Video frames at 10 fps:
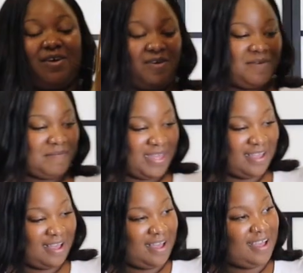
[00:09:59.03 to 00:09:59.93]
Oh my
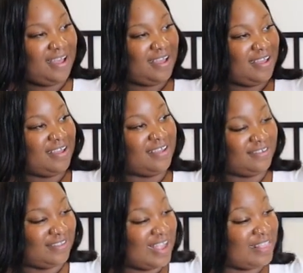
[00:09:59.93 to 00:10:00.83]

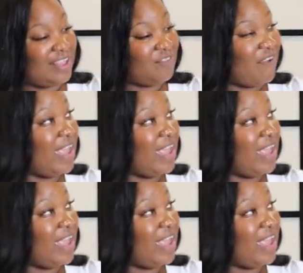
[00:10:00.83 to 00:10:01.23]
gosh. Like this